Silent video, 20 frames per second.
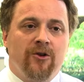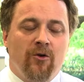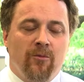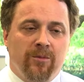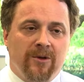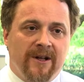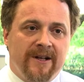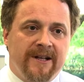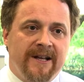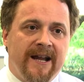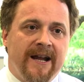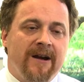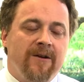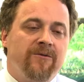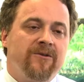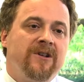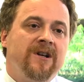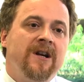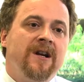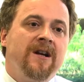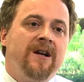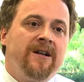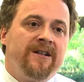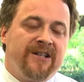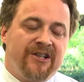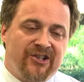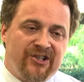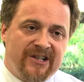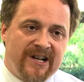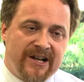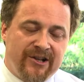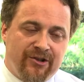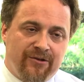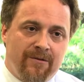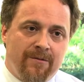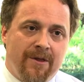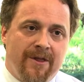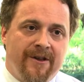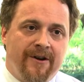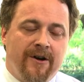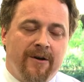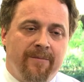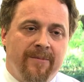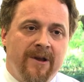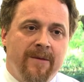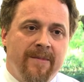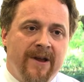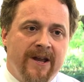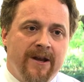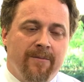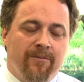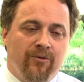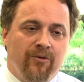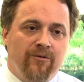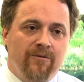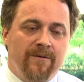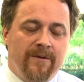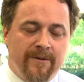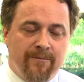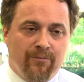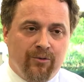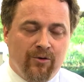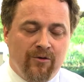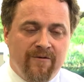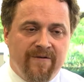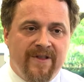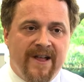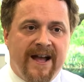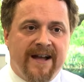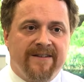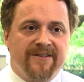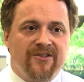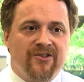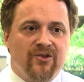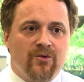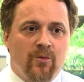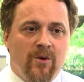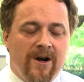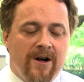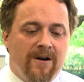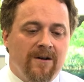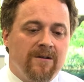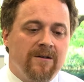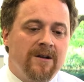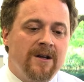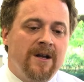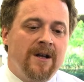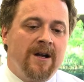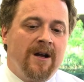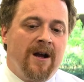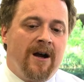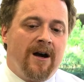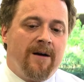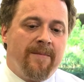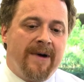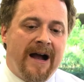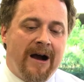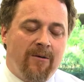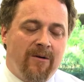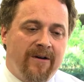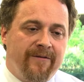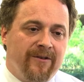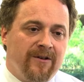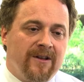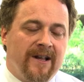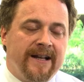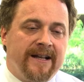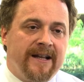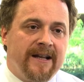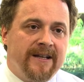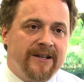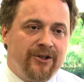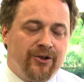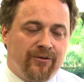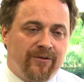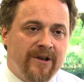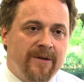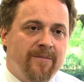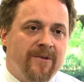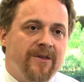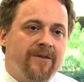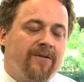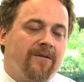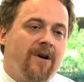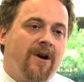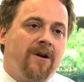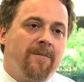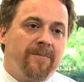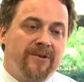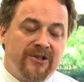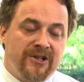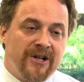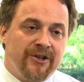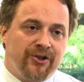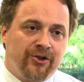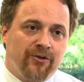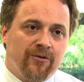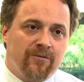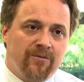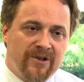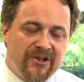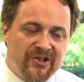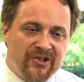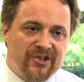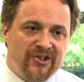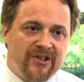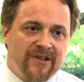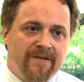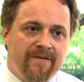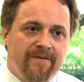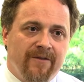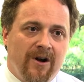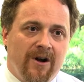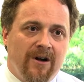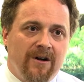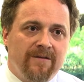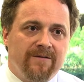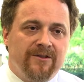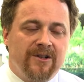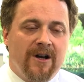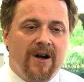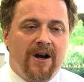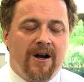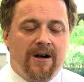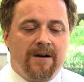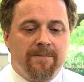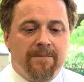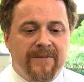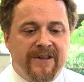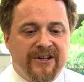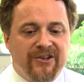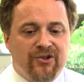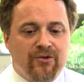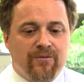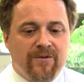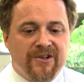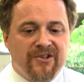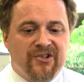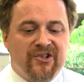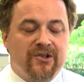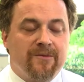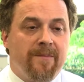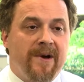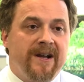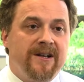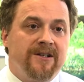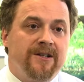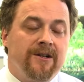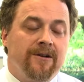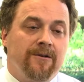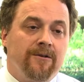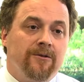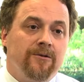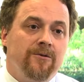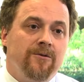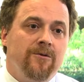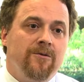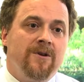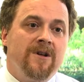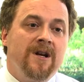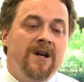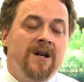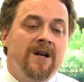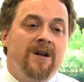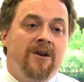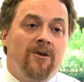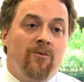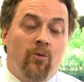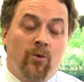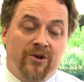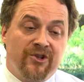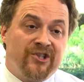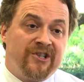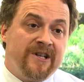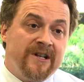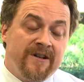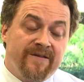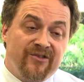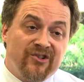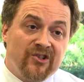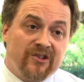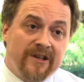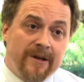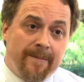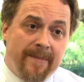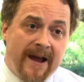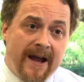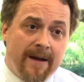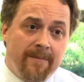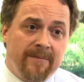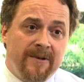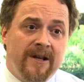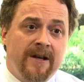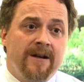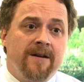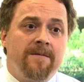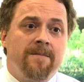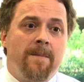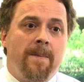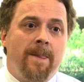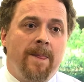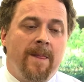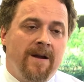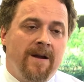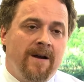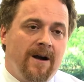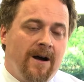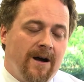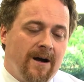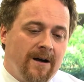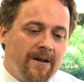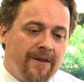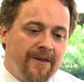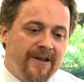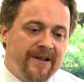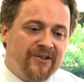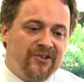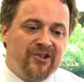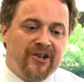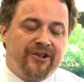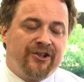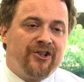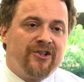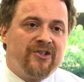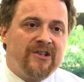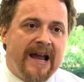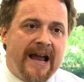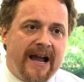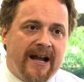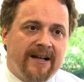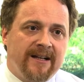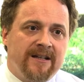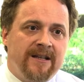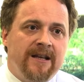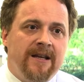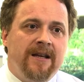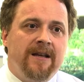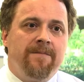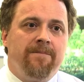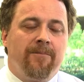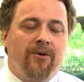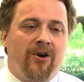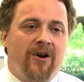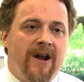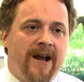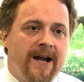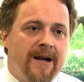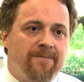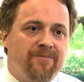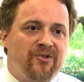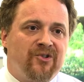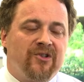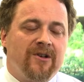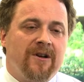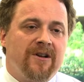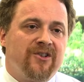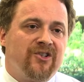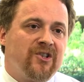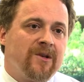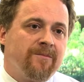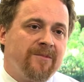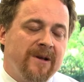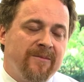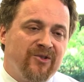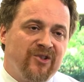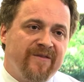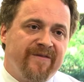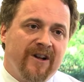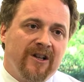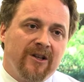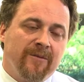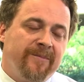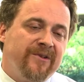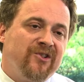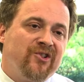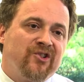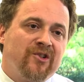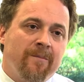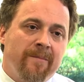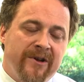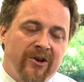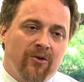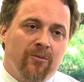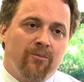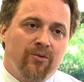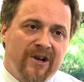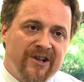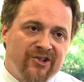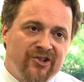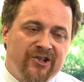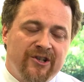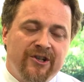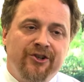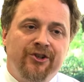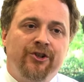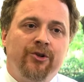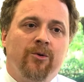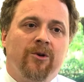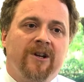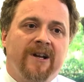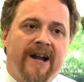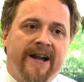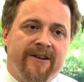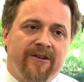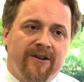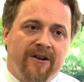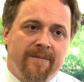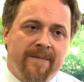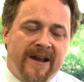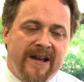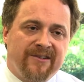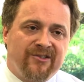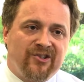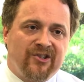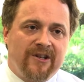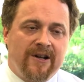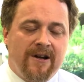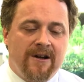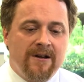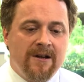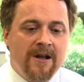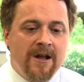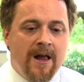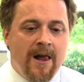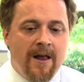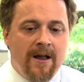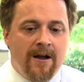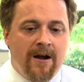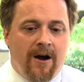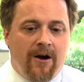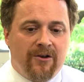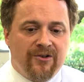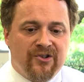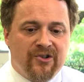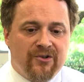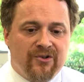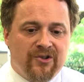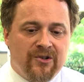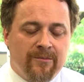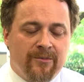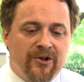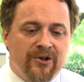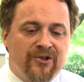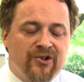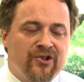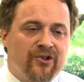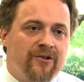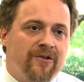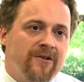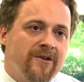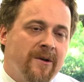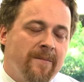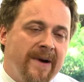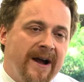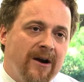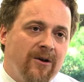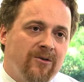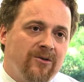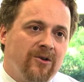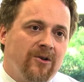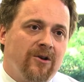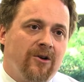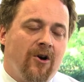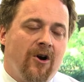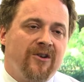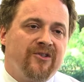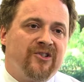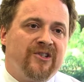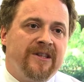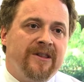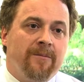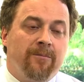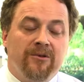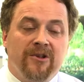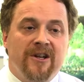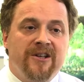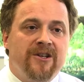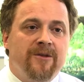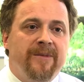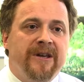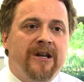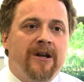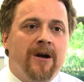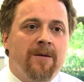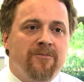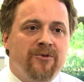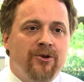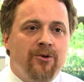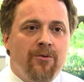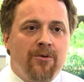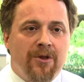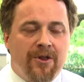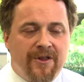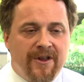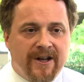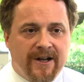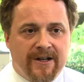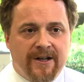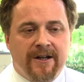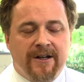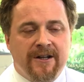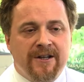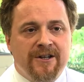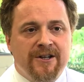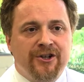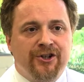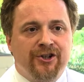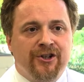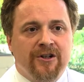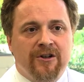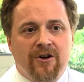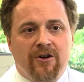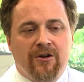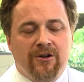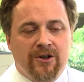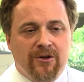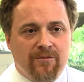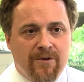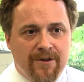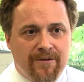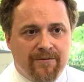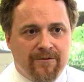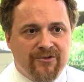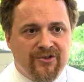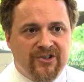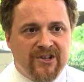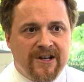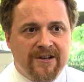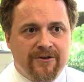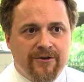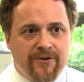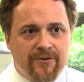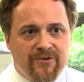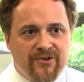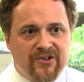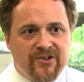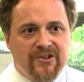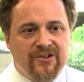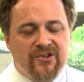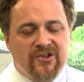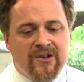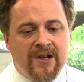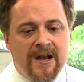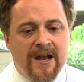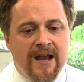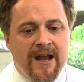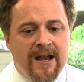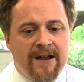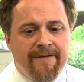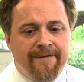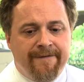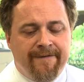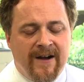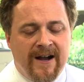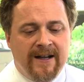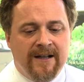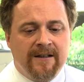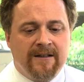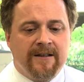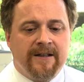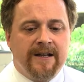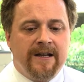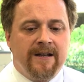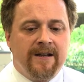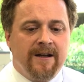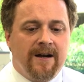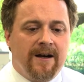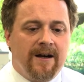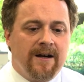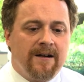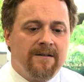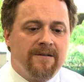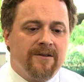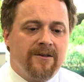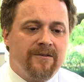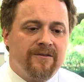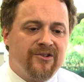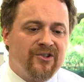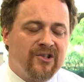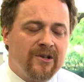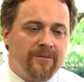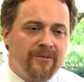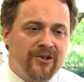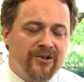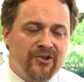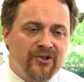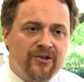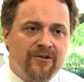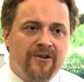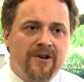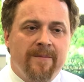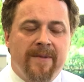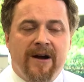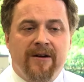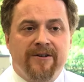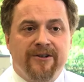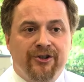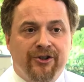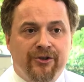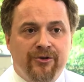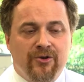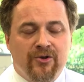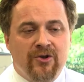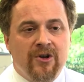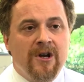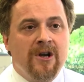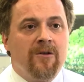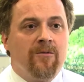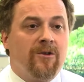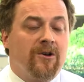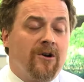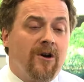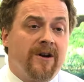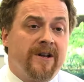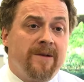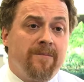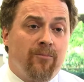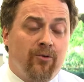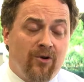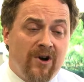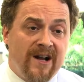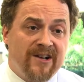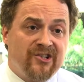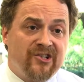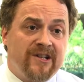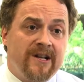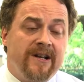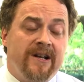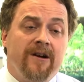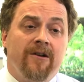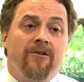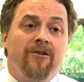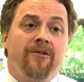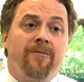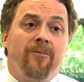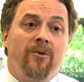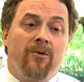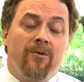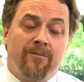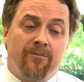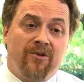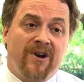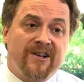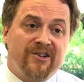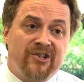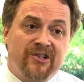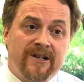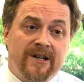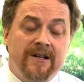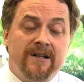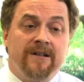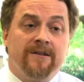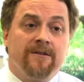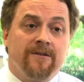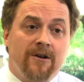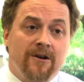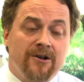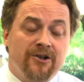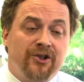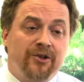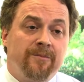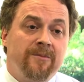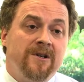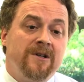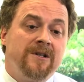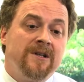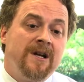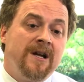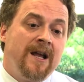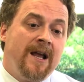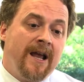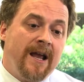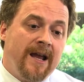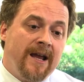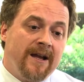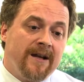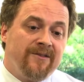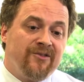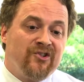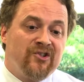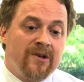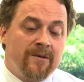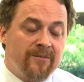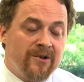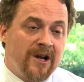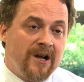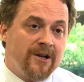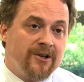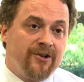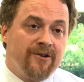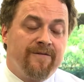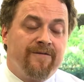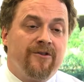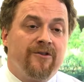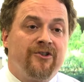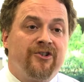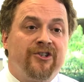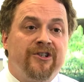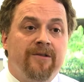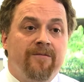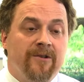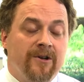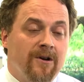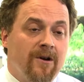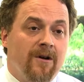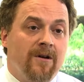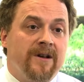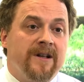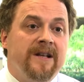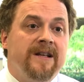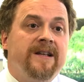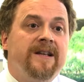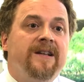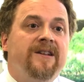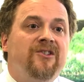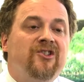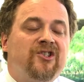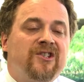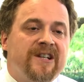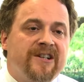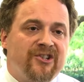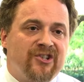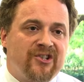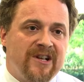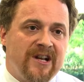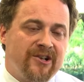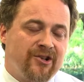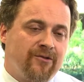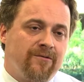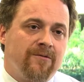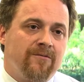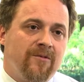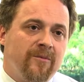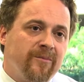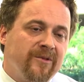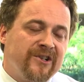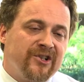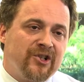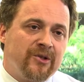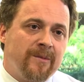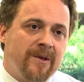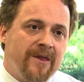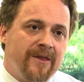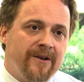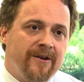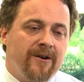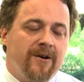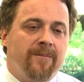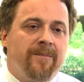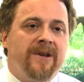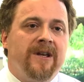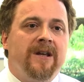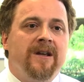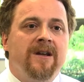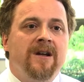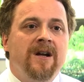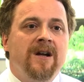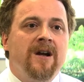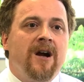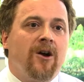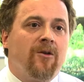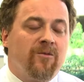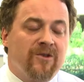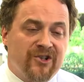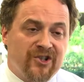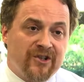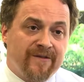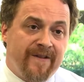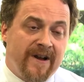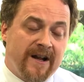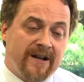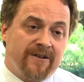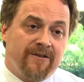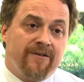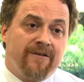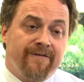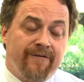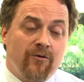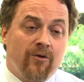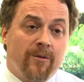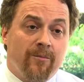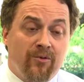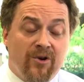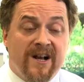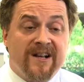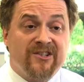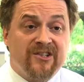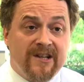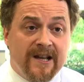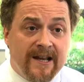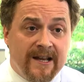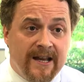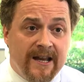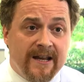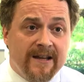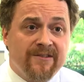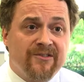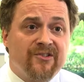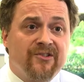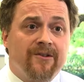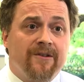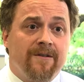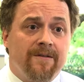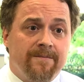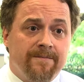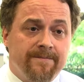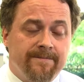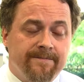low blood count, testosterone therapy may improve that as well. Um, however, like any treatment, there are potential risks involved. Um, these risks might include worsening of sleep apnea, uh, things such as acne, perhaps uh, sometimes developing some male breast tissue or gynecomastia. Also, some concern about causing the blood to become too thick, a condition called erythrocytosis. And finally, uh, there is some concern about issues regarding prostate health, both prostate enlargement and some controversy regarding is testosterone replacement therapy a risk factor for prostate cancer.